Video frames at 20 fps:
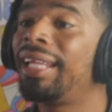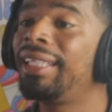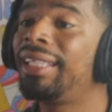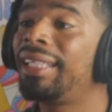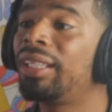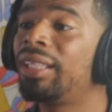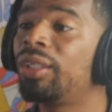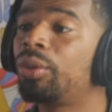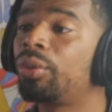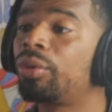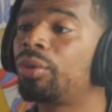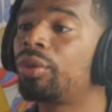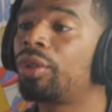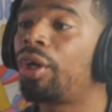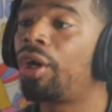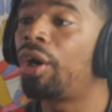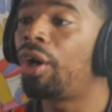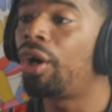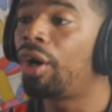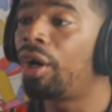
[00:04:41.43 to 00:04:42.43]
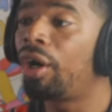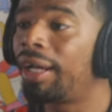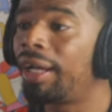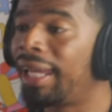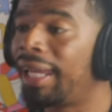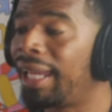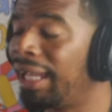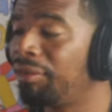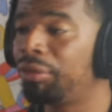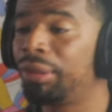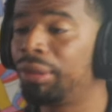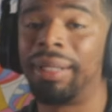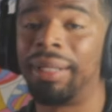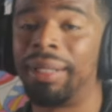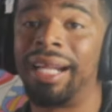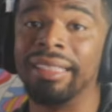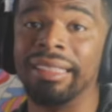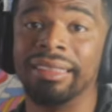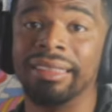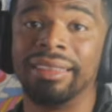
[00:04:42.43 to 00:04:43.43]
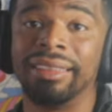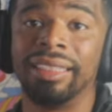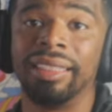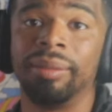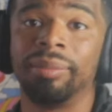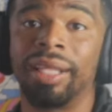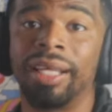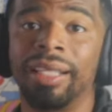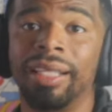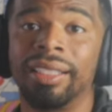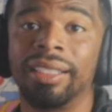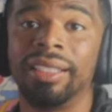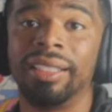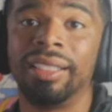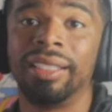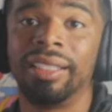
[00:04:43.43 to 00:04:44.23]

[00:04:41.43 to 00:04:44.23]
killed everybody, it seemed like.